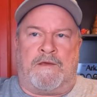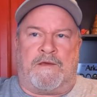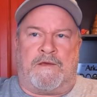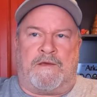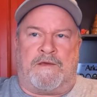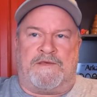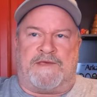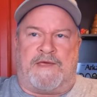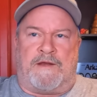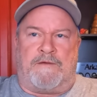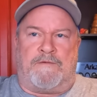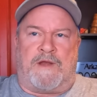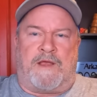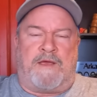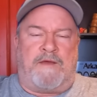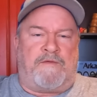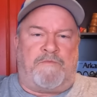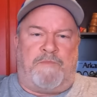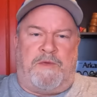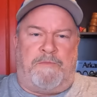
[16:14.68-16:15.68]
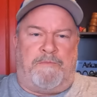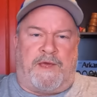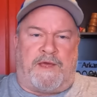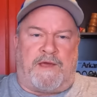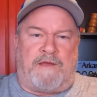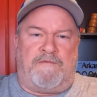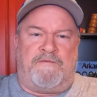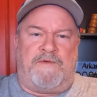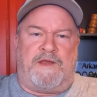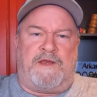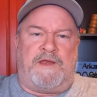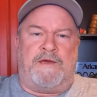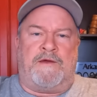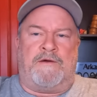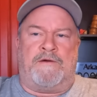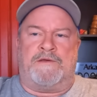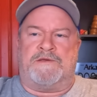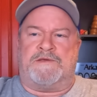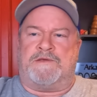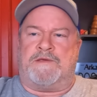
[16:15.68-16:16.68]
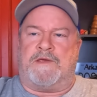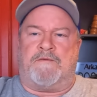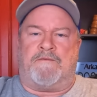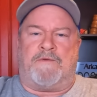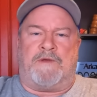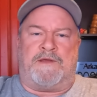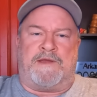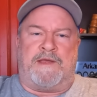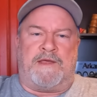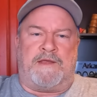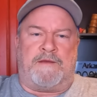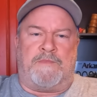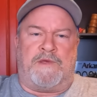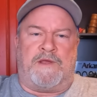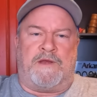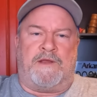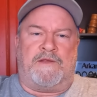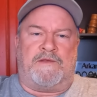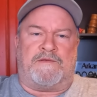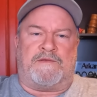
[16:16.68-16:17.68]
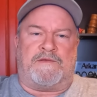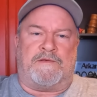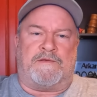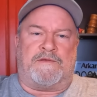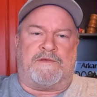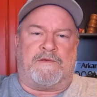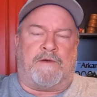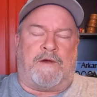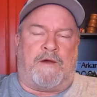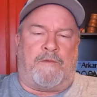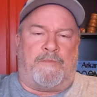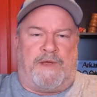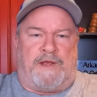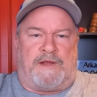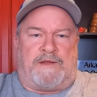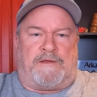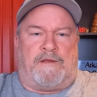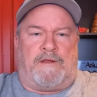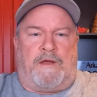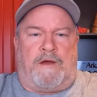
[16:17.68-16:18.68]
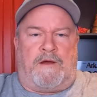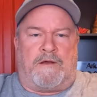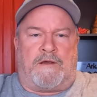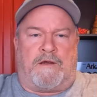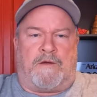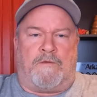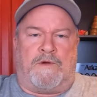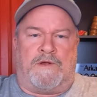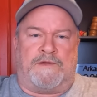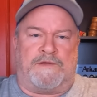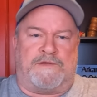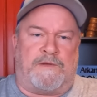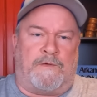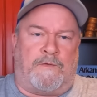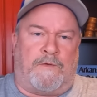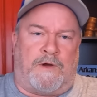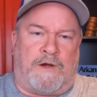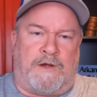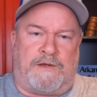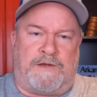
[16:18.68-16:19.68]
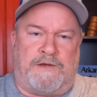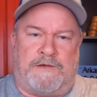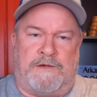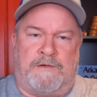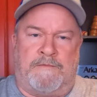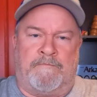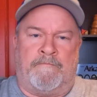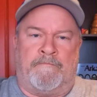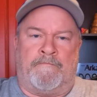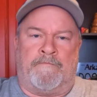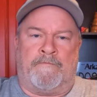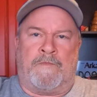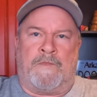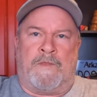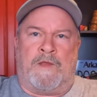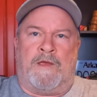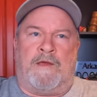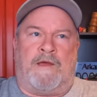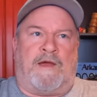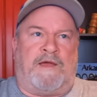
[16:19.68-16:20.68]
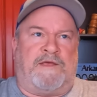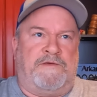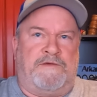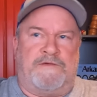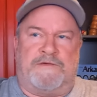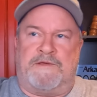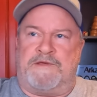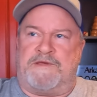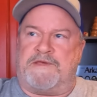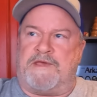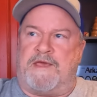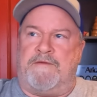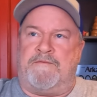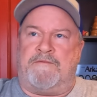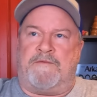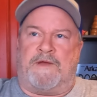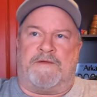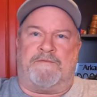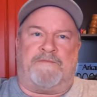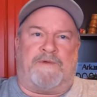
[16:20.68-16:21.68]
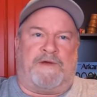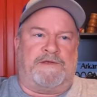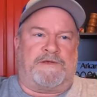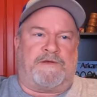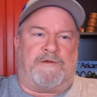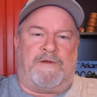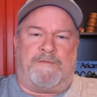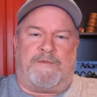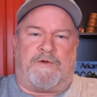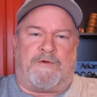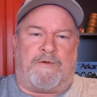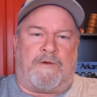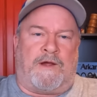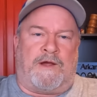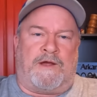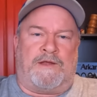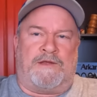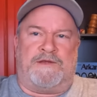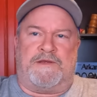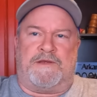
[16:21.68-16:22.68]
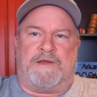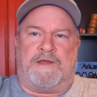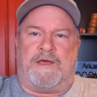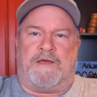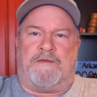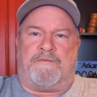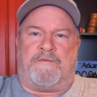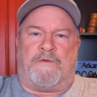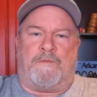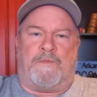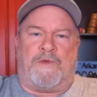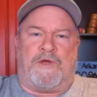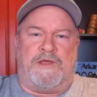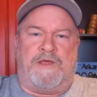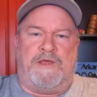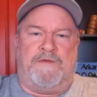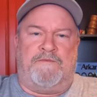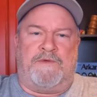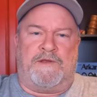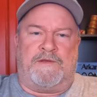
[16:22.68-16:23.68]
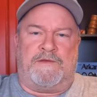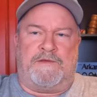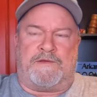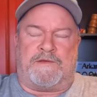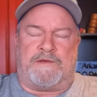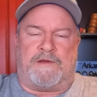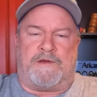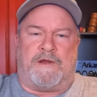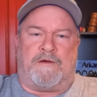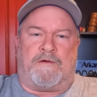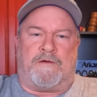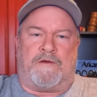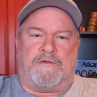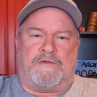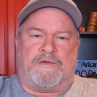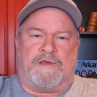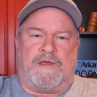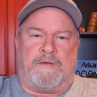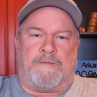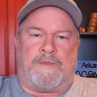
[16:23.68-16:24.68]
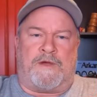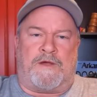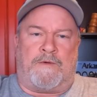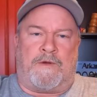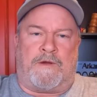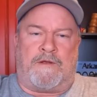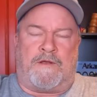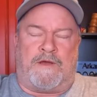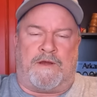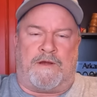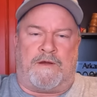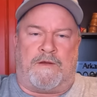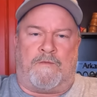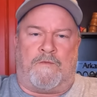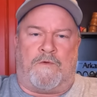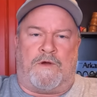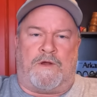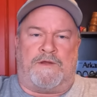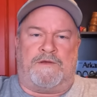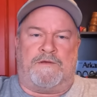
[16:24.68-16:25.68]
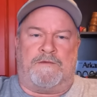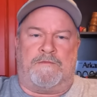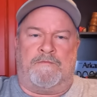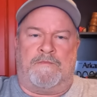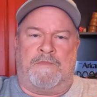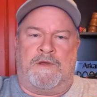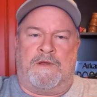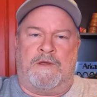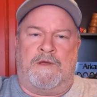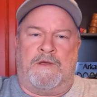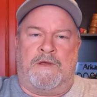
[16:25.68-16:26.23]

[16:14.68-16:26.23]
because I don't want to have to be picking videos every ten minutes, so I'll pick the longer ones to watch. I usually save like Vice Grip Garage and that for my evenings, and then I'll go sit in my recliner and watch them.